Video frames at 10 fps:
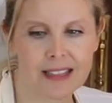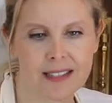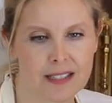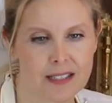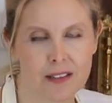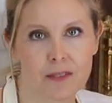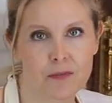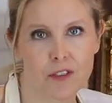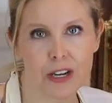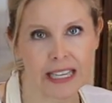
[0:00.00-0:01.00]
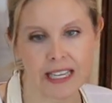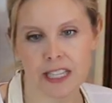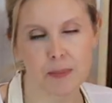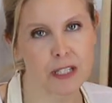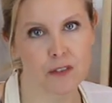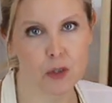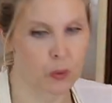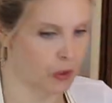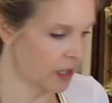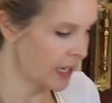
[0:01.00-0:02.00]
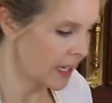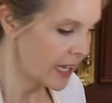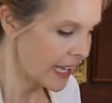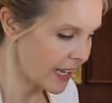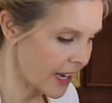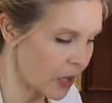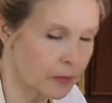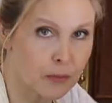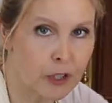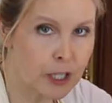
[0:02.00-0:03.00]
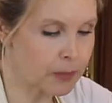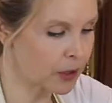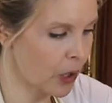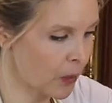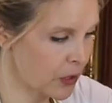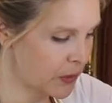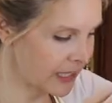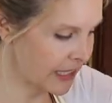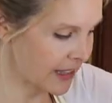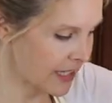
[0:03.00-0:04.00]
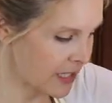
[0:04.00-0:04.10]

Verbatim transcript: this is a very inexpensive tool, and I'll link below where you could get